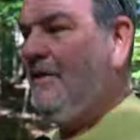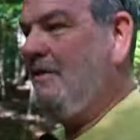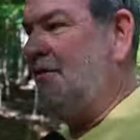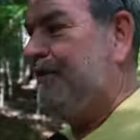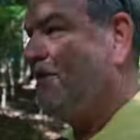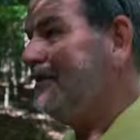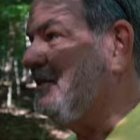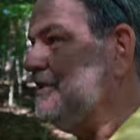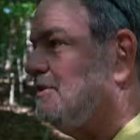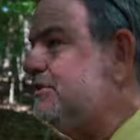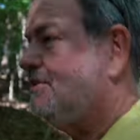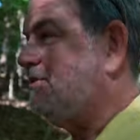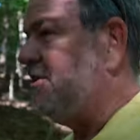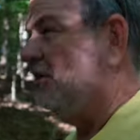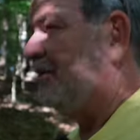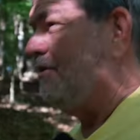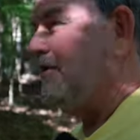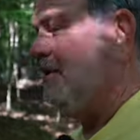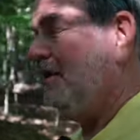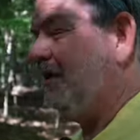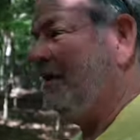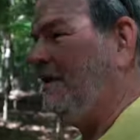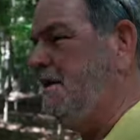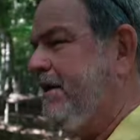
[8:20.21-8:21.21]
this is
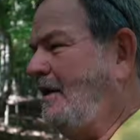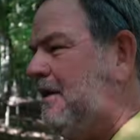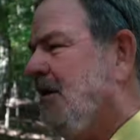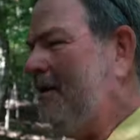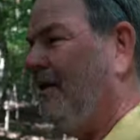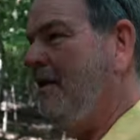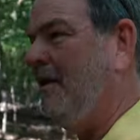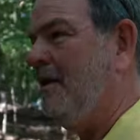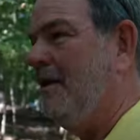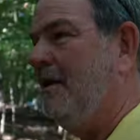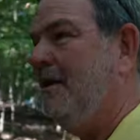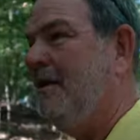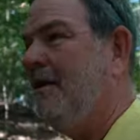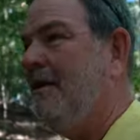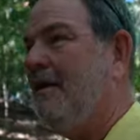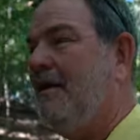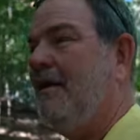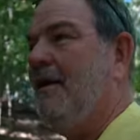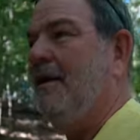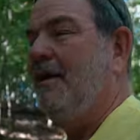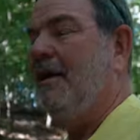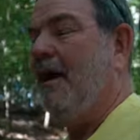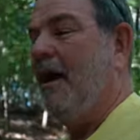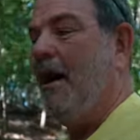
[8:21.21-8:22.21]
certainly
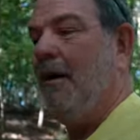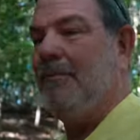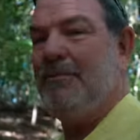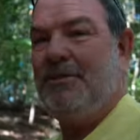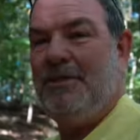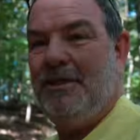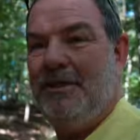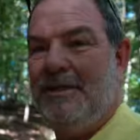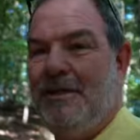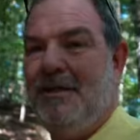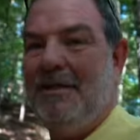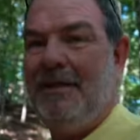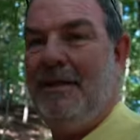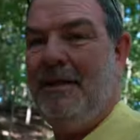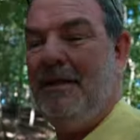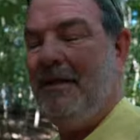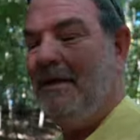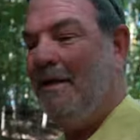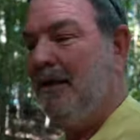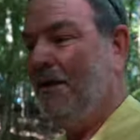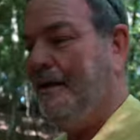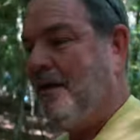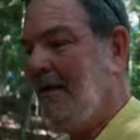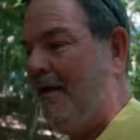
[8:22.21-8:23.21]
an option.
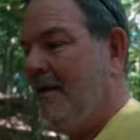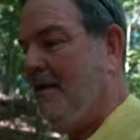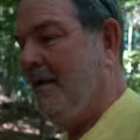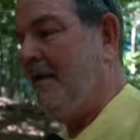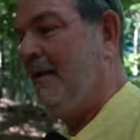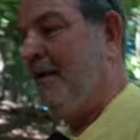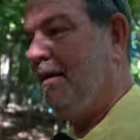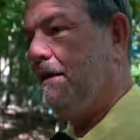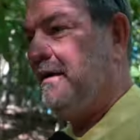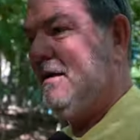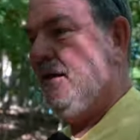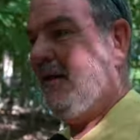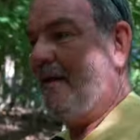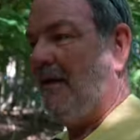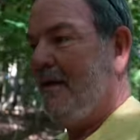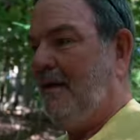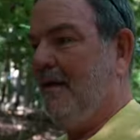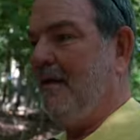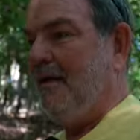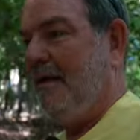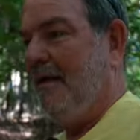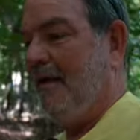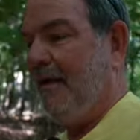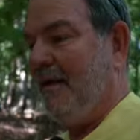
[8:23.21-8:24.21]

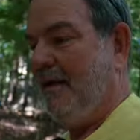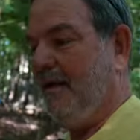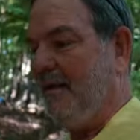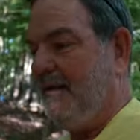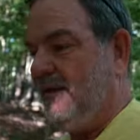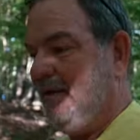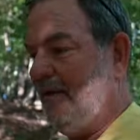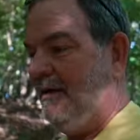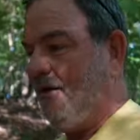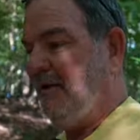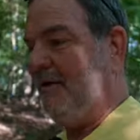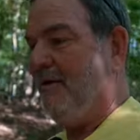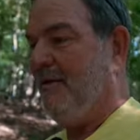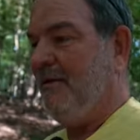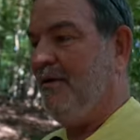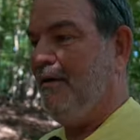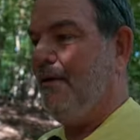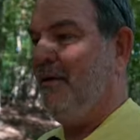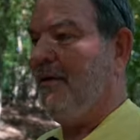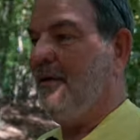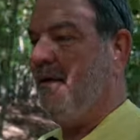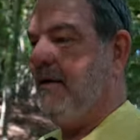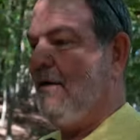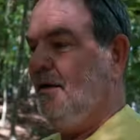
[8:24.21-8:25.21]
And uh,
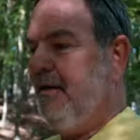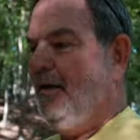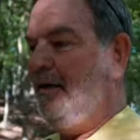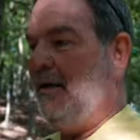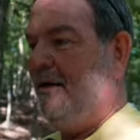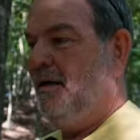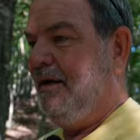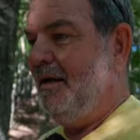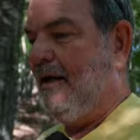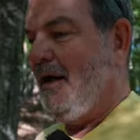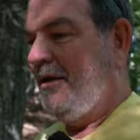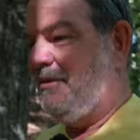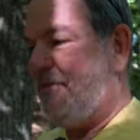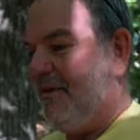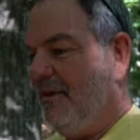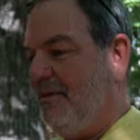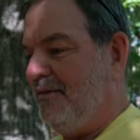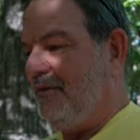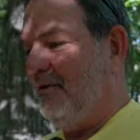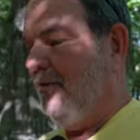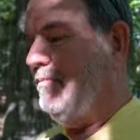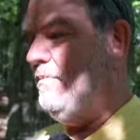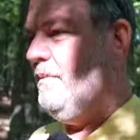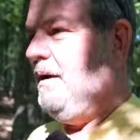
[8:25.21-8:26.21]
I
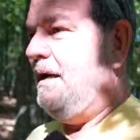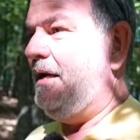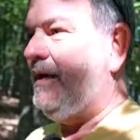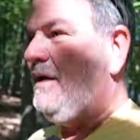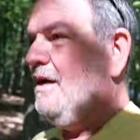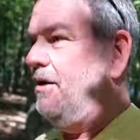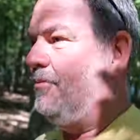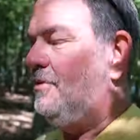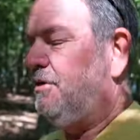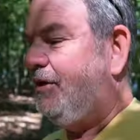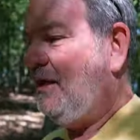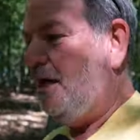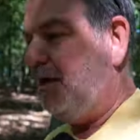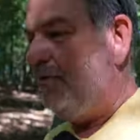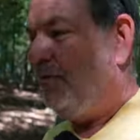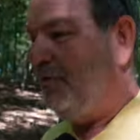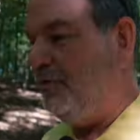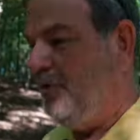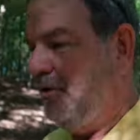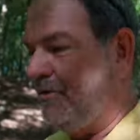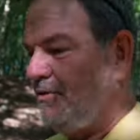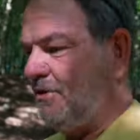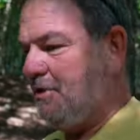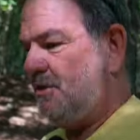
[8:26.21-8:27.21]
think there may come a day when
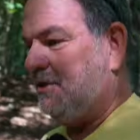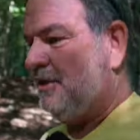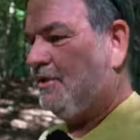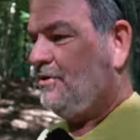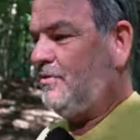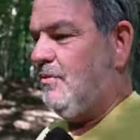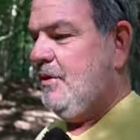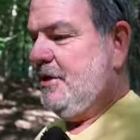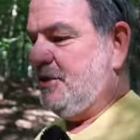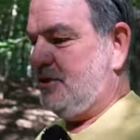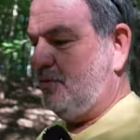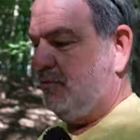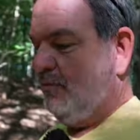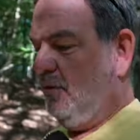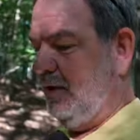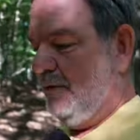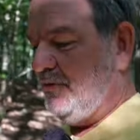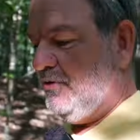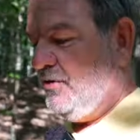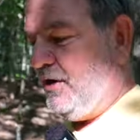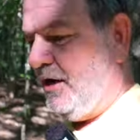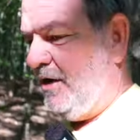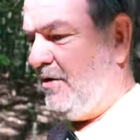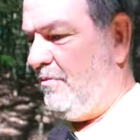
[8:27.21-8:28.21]
there's a situation where
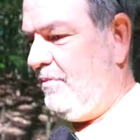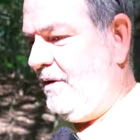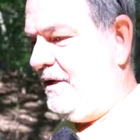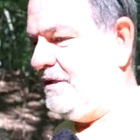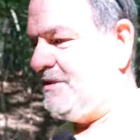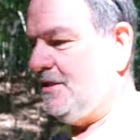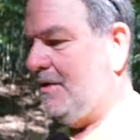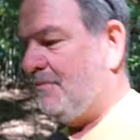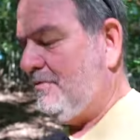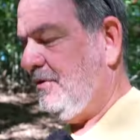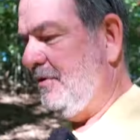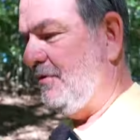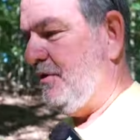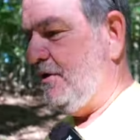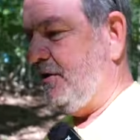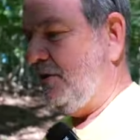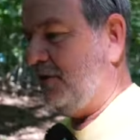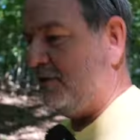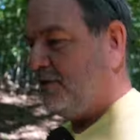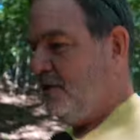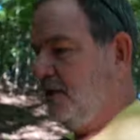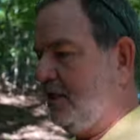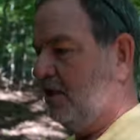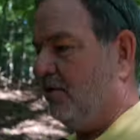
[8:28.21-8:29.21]
I'm trying to make something that
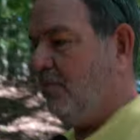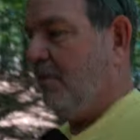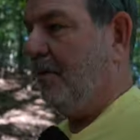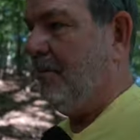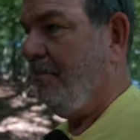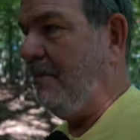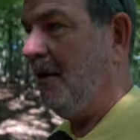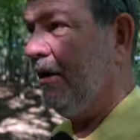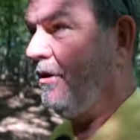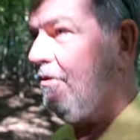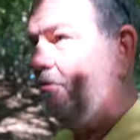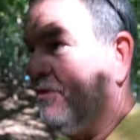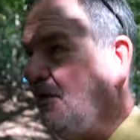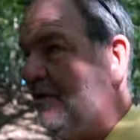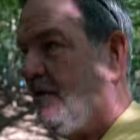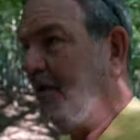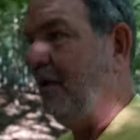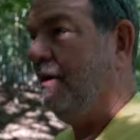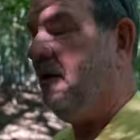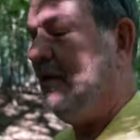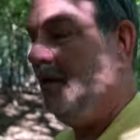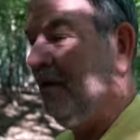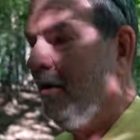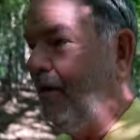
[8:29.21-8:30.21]
looks a little bit better than,
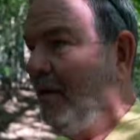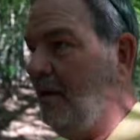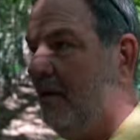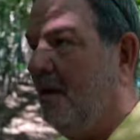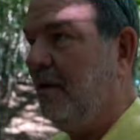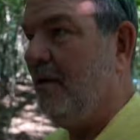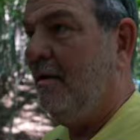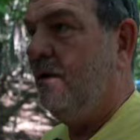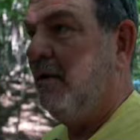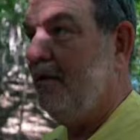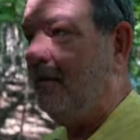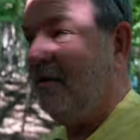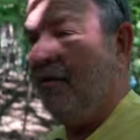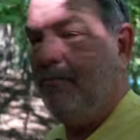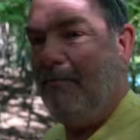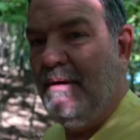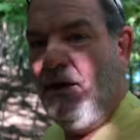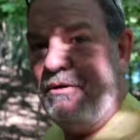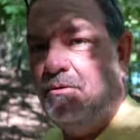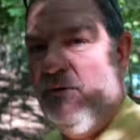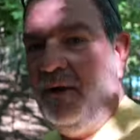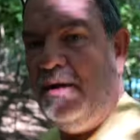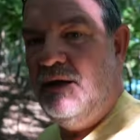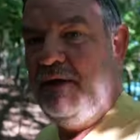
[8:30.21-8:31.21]
than
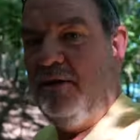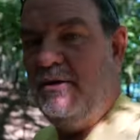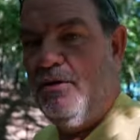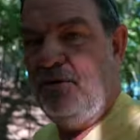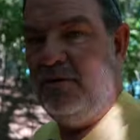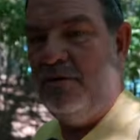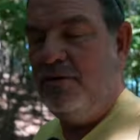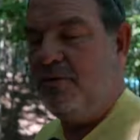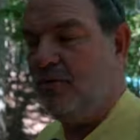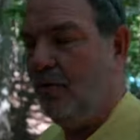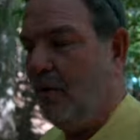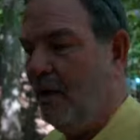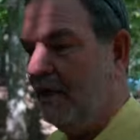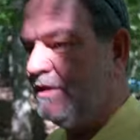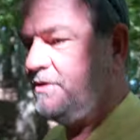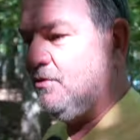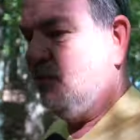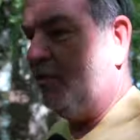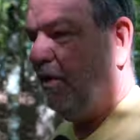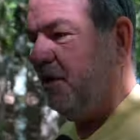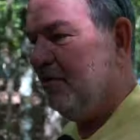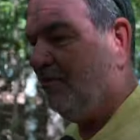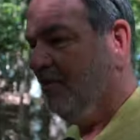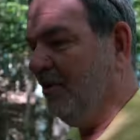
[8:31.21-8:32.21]
my regular twice a
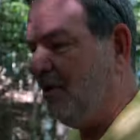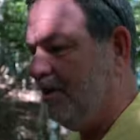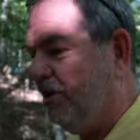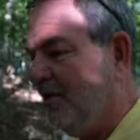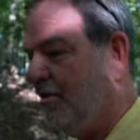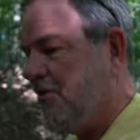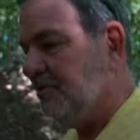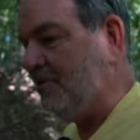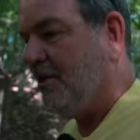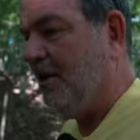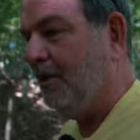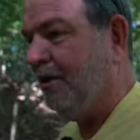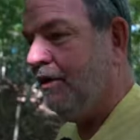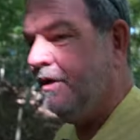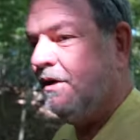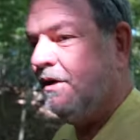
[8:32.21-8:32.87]
week videos